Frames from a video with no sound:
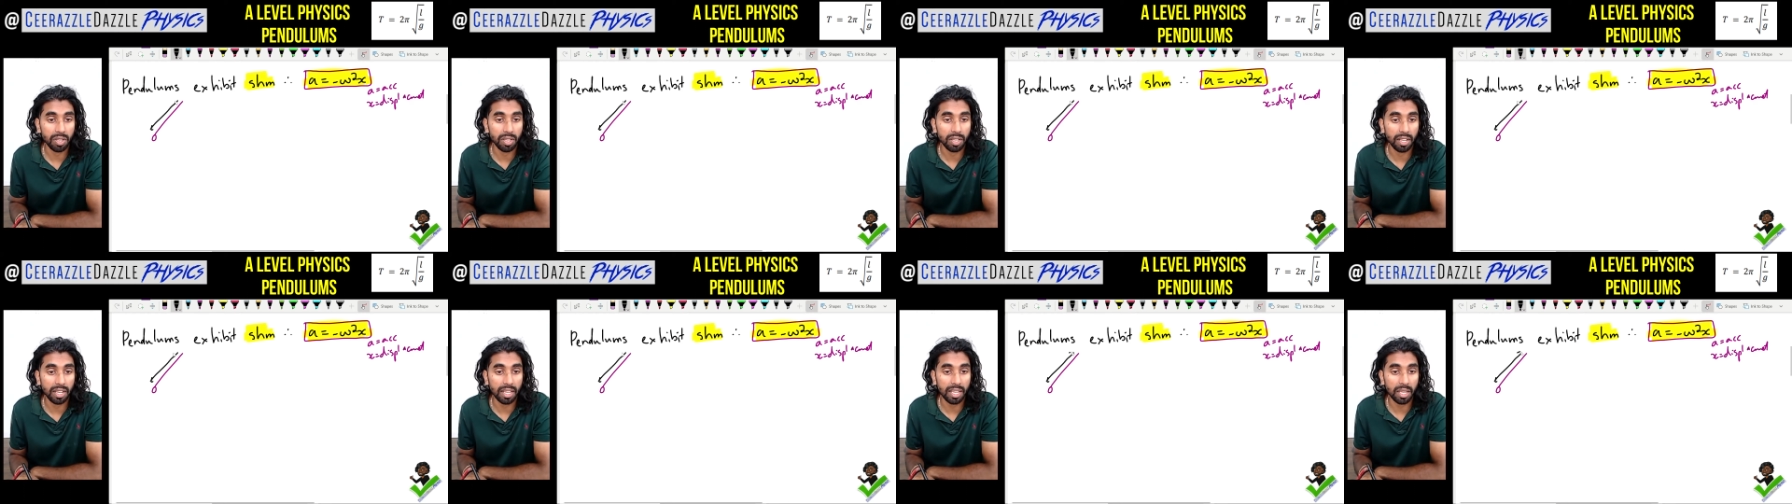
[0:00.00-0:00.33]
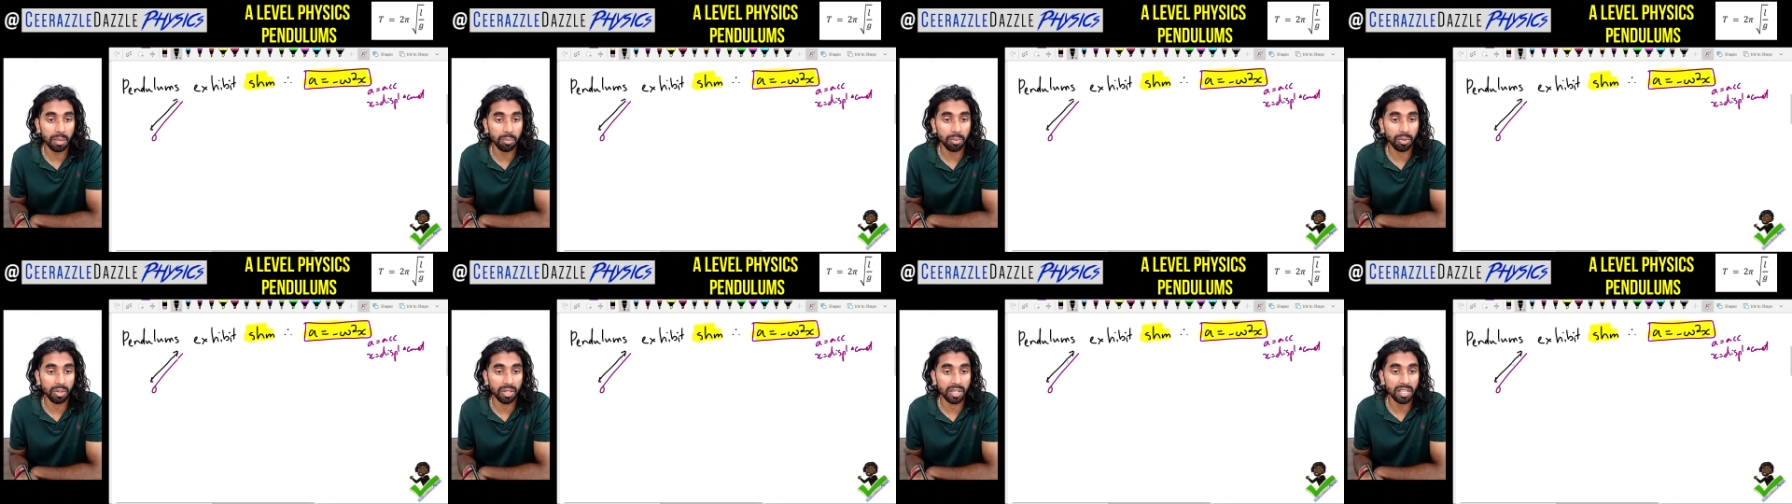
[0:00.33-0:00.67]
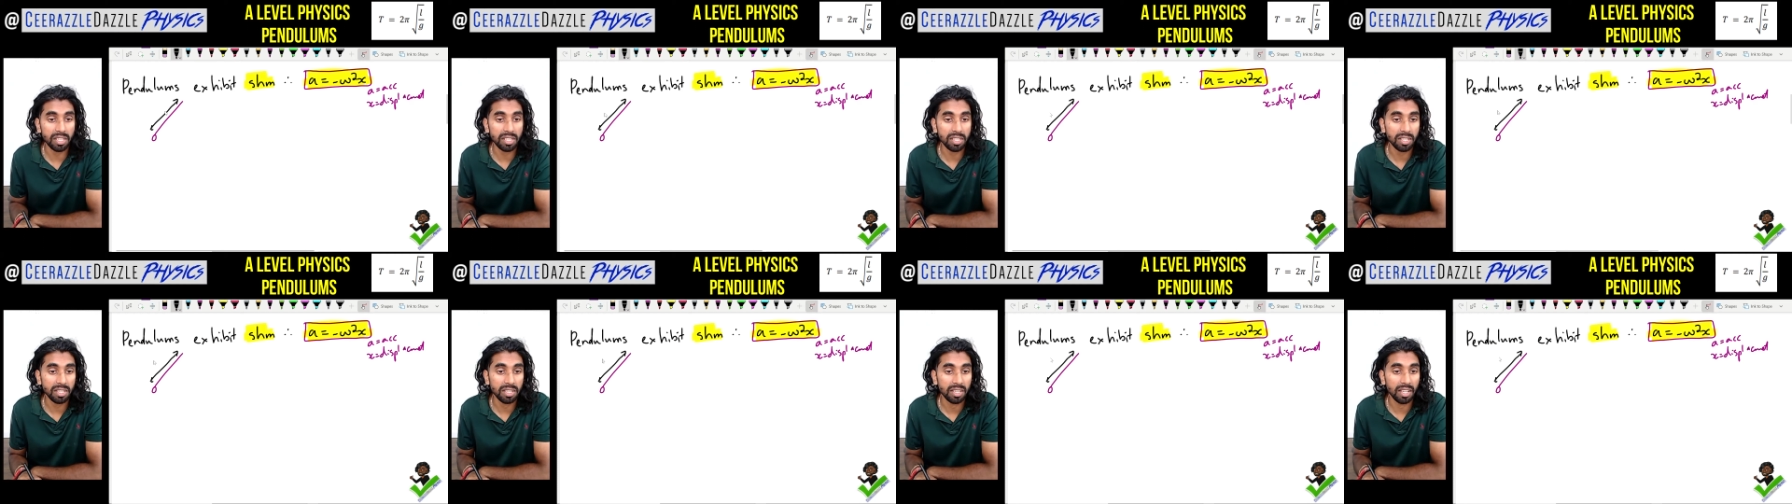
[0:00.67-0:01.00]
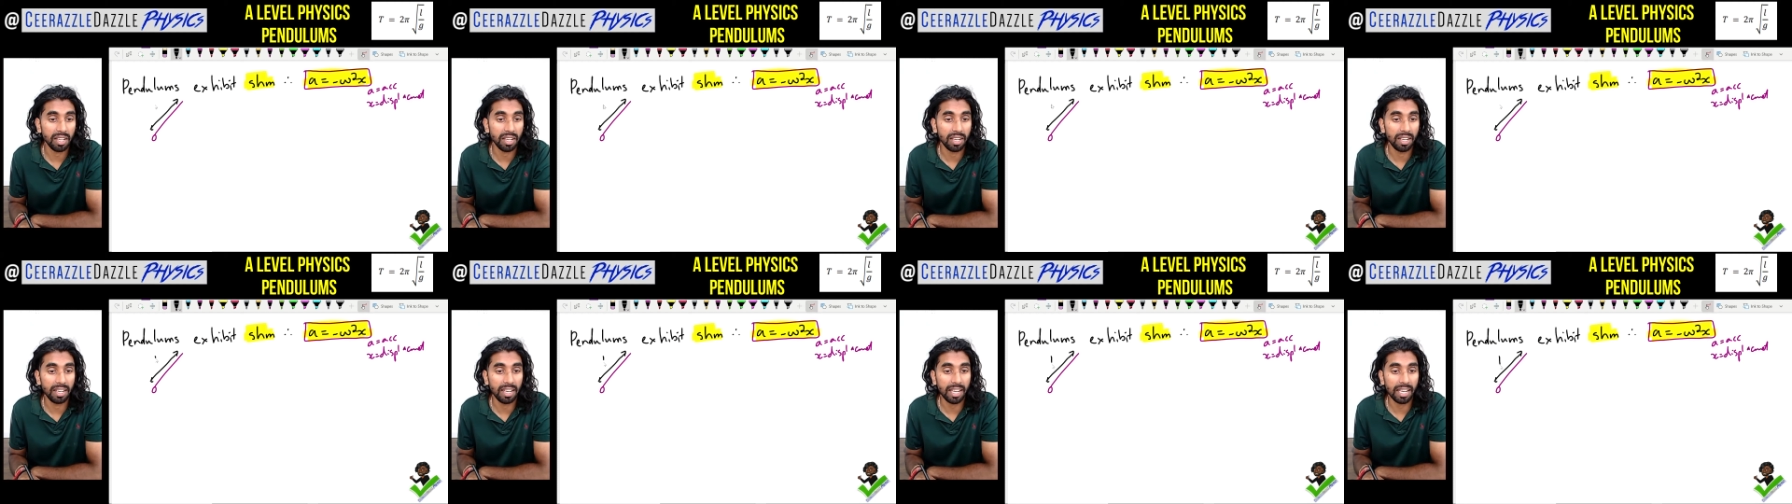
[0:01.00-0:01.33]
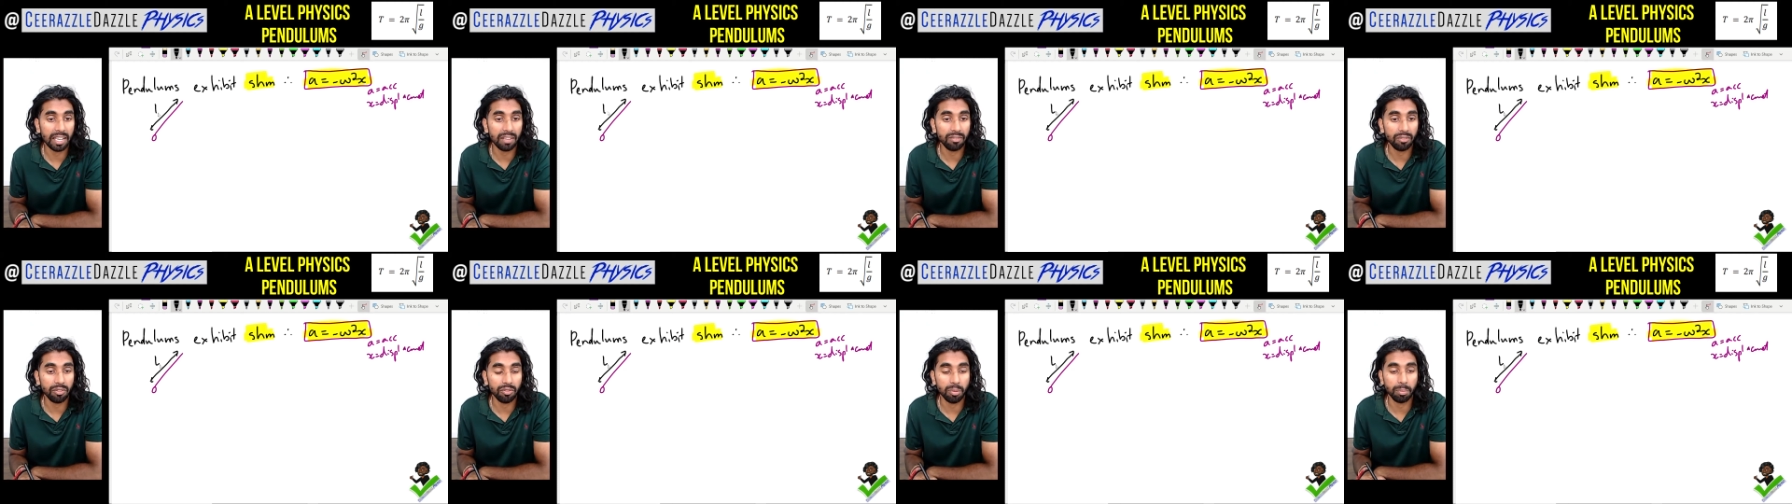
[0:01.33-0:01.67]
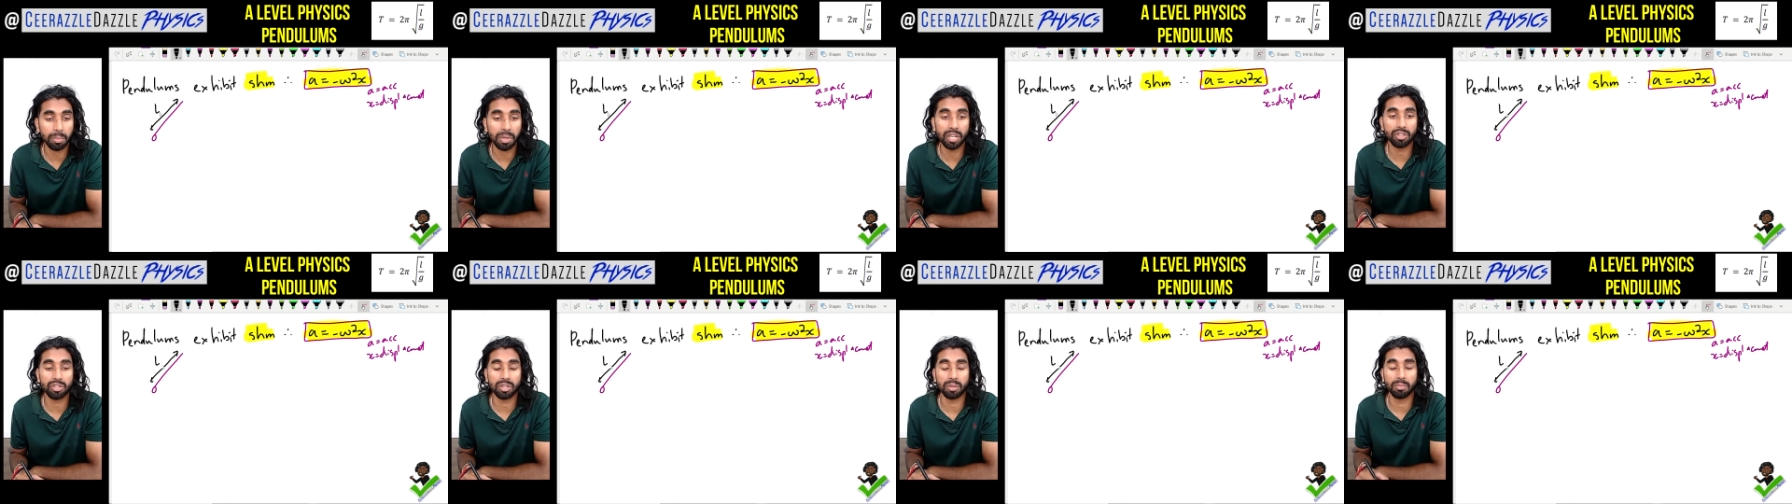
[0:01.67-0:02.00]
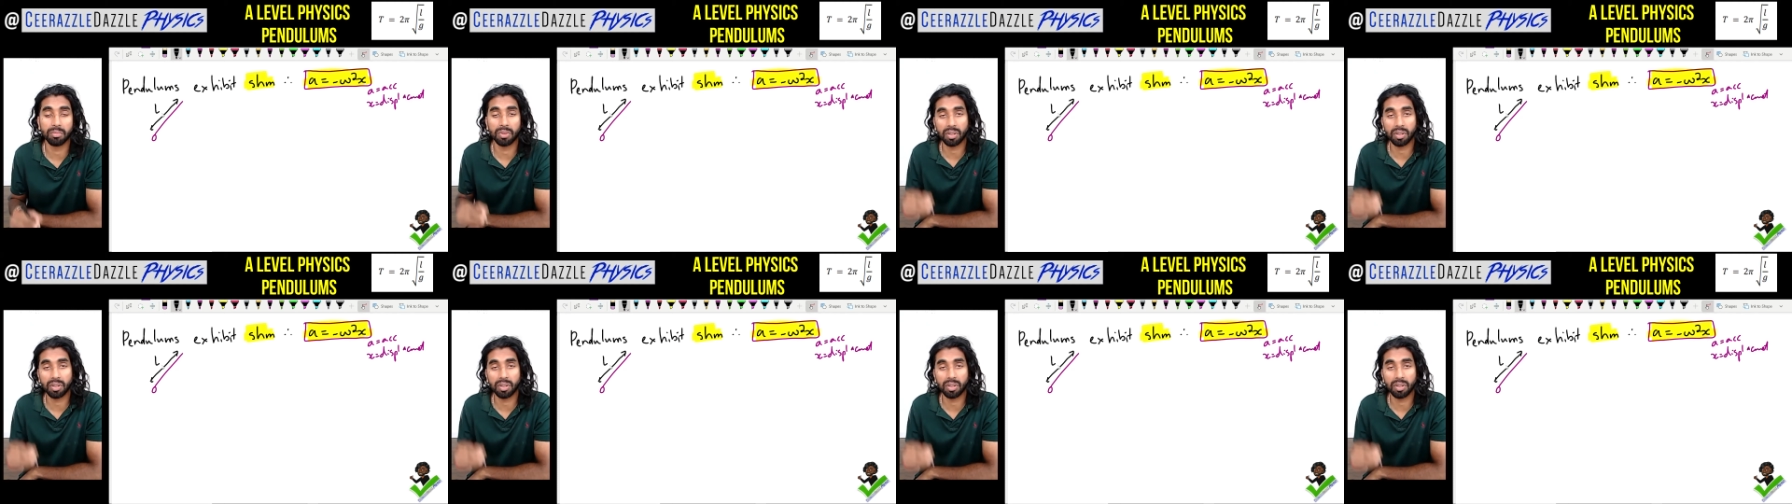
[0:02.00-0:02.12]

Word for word: label this the length of the pendulum.